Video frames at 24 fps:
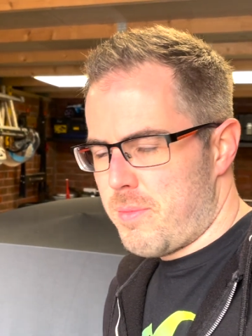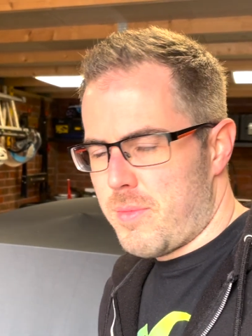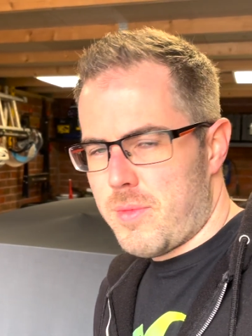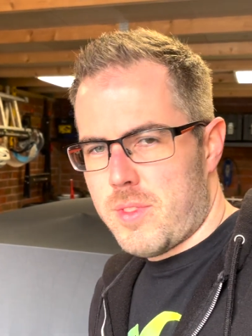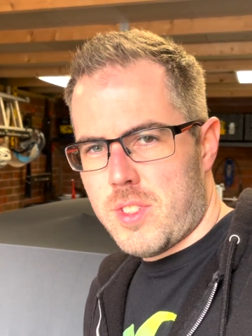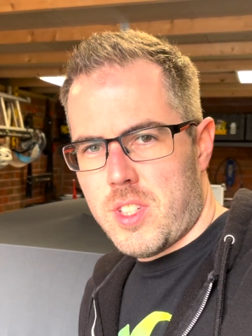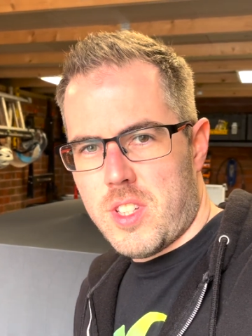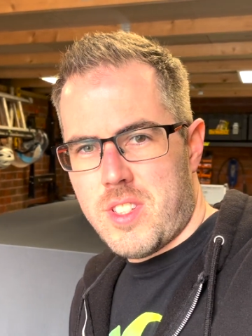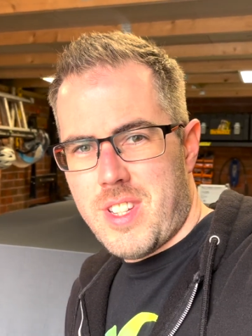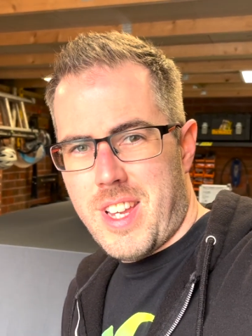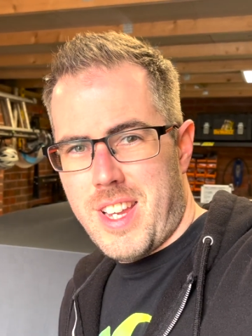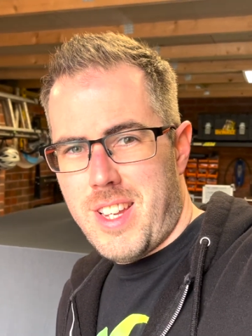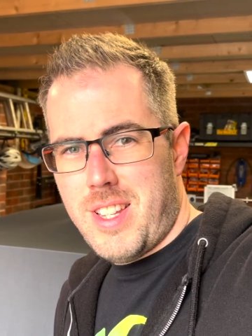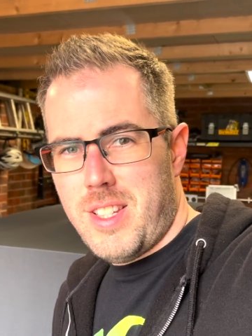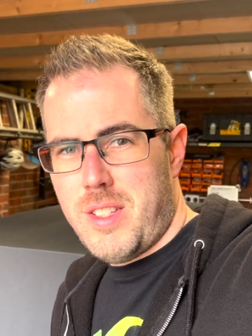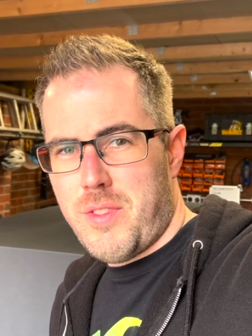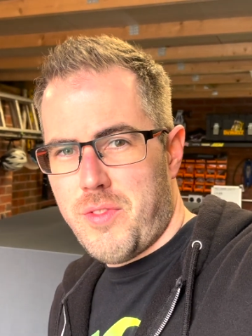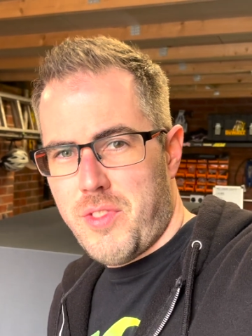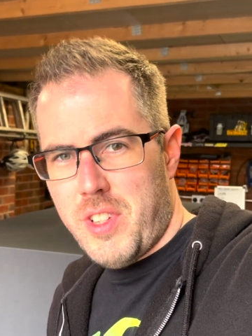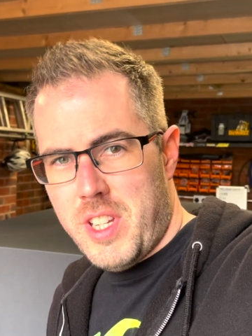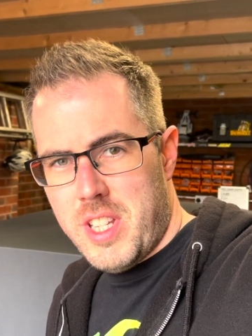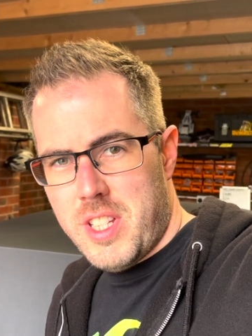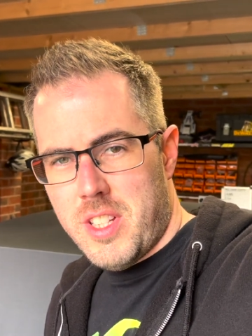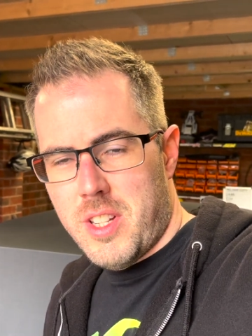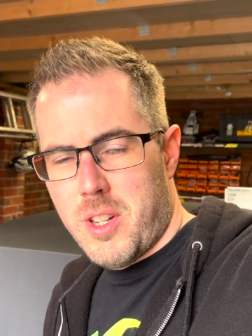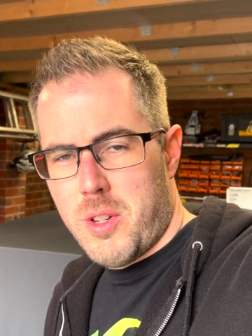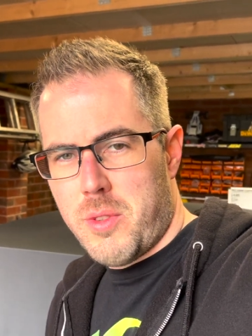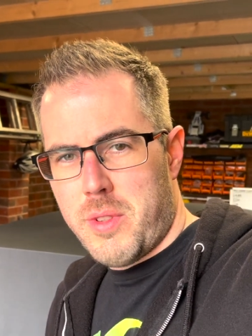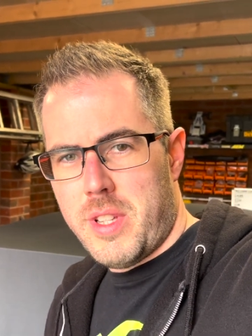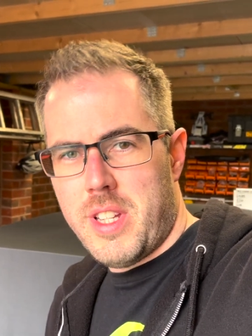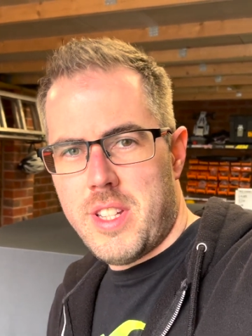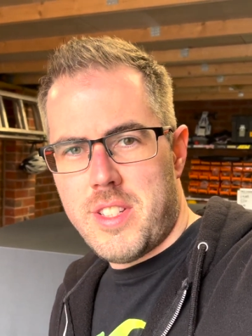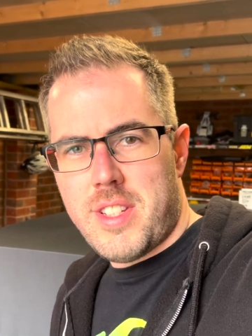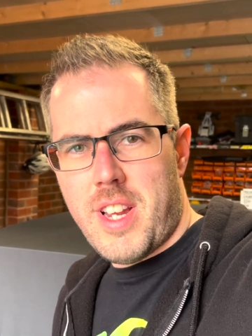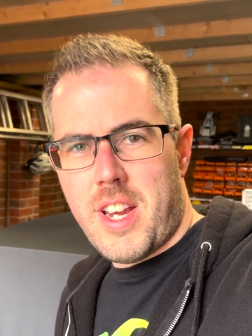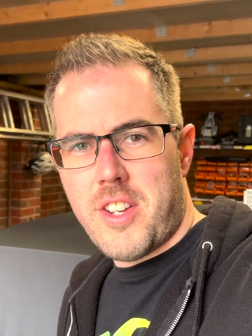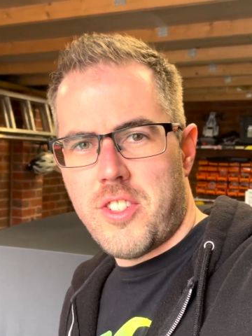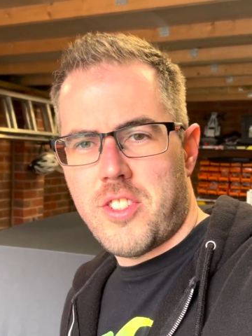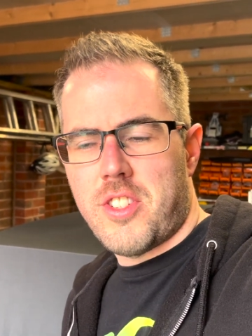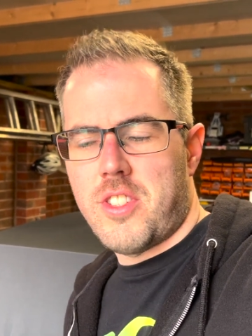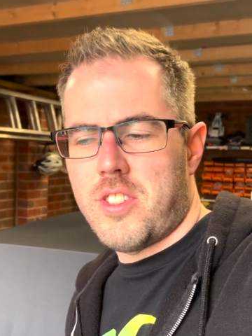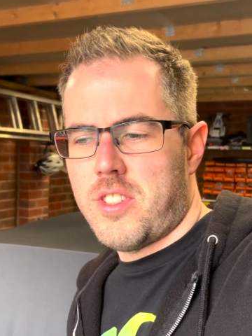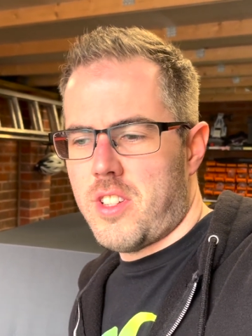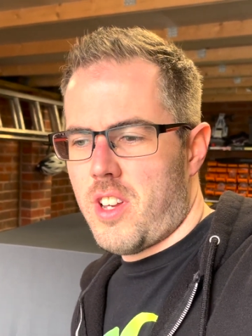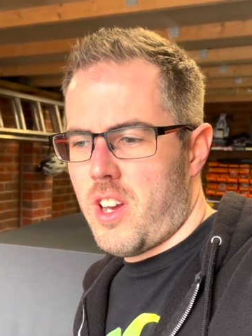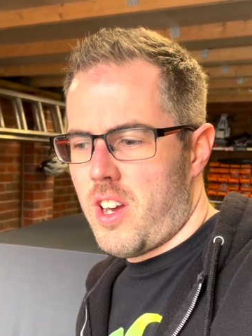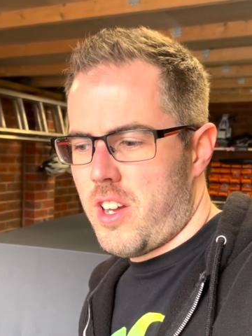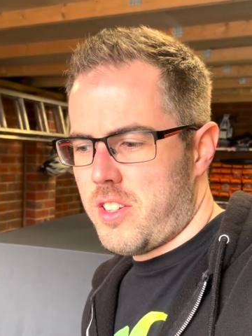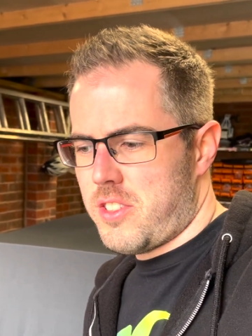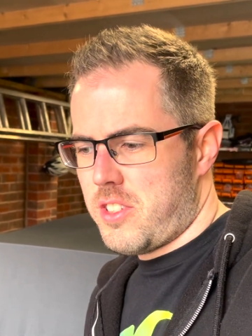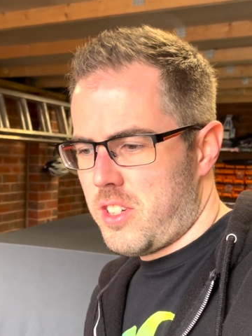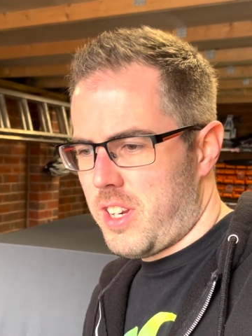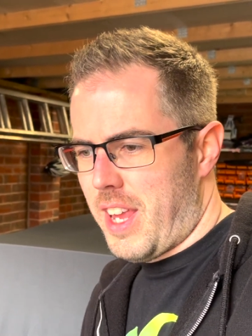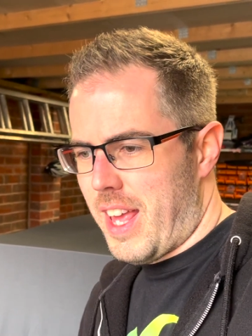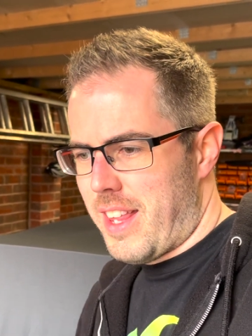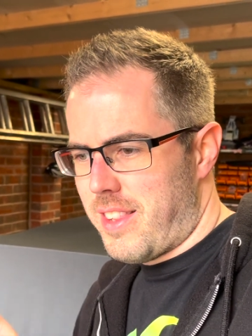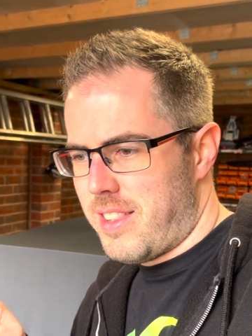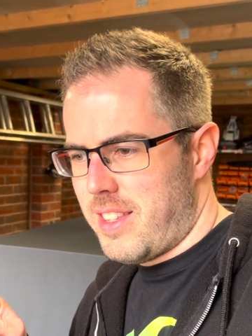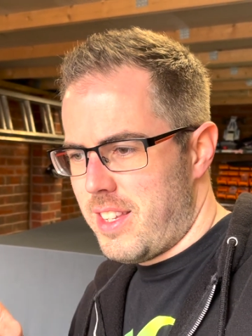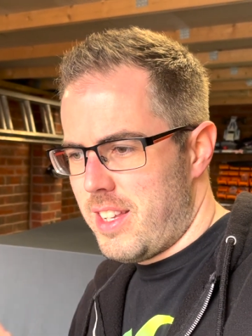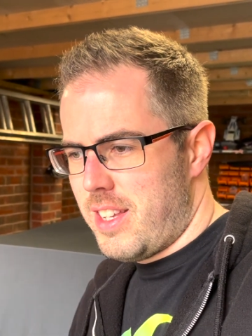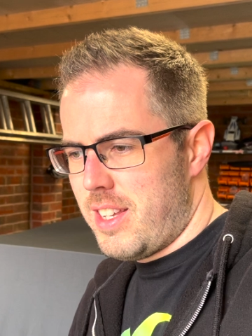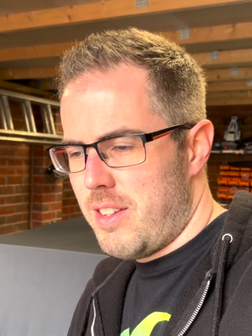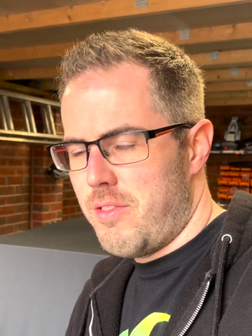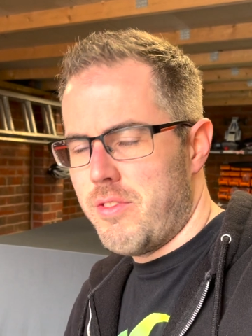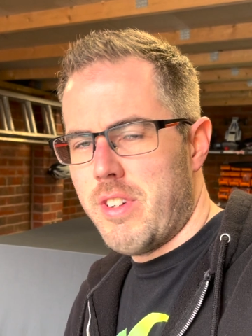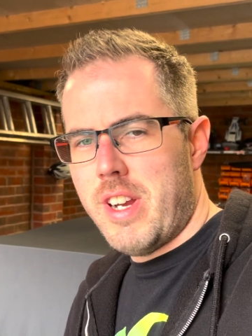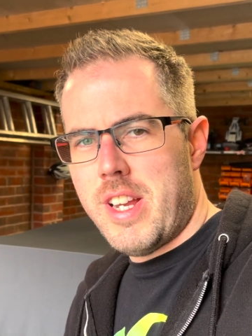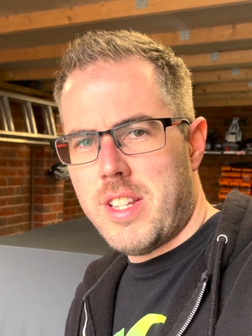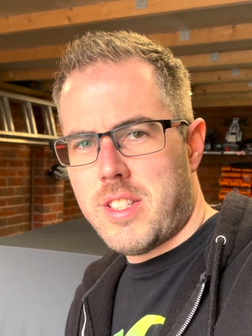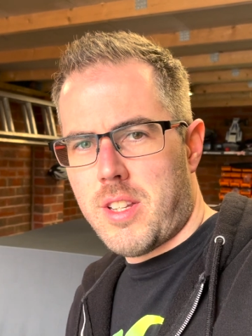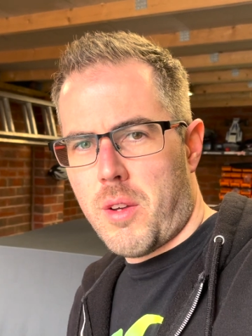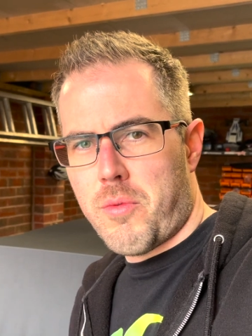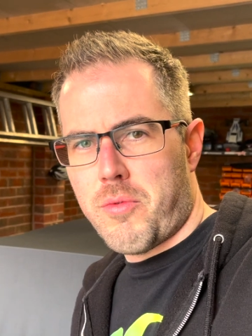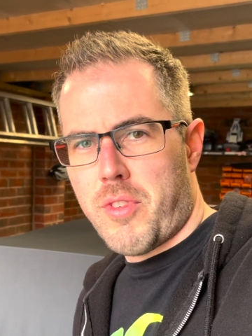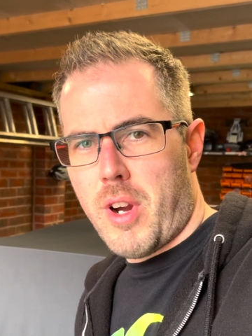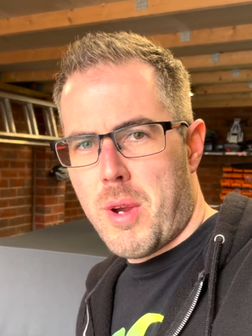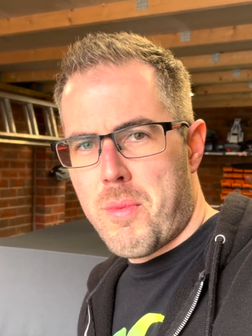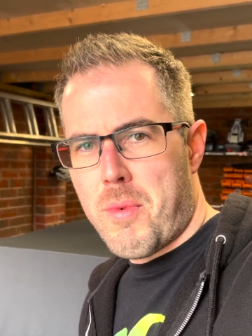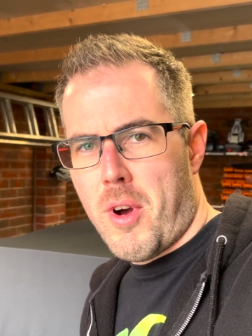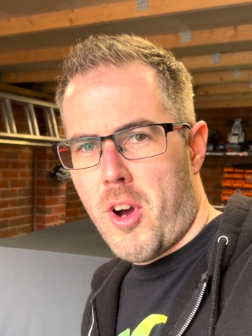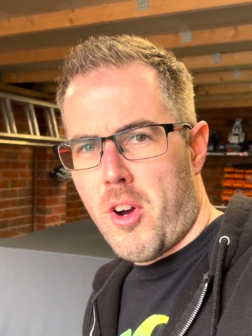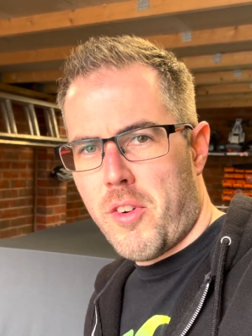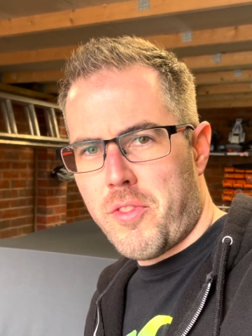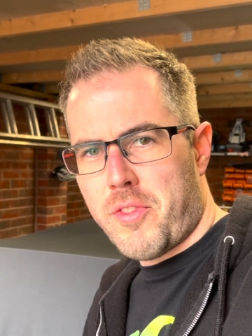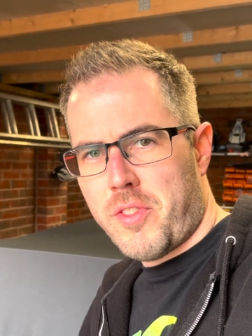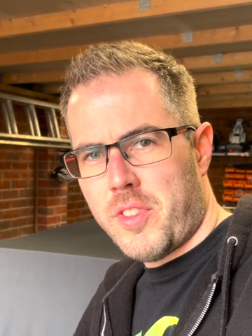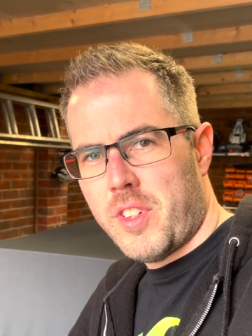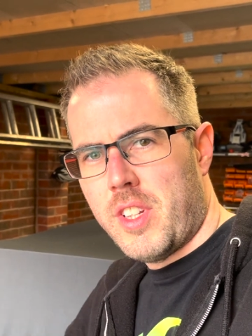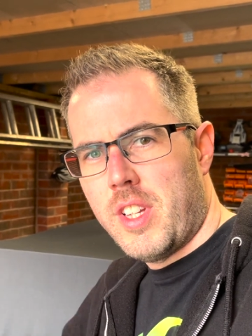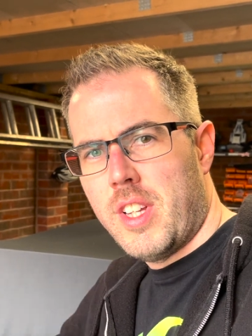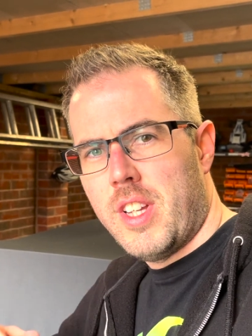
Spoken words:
Today's video, the intentions are to get the rear subframe off,